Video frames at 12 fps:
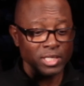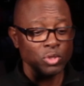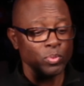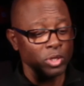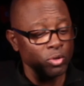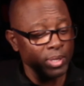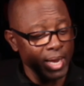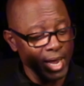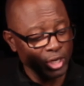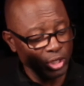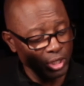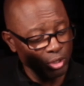this one, you can
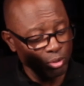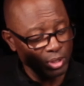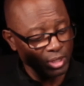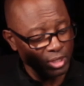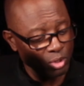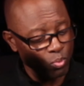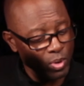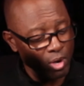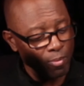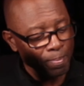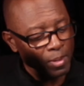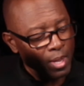actually use this as
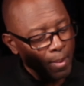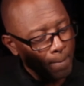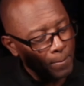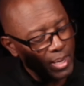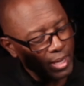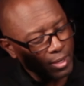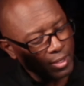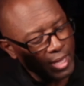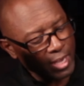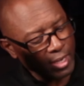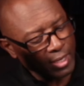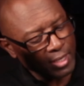well, but
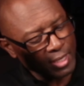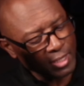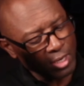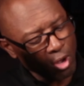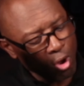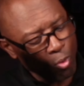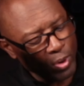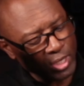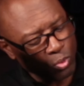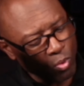it doesn't always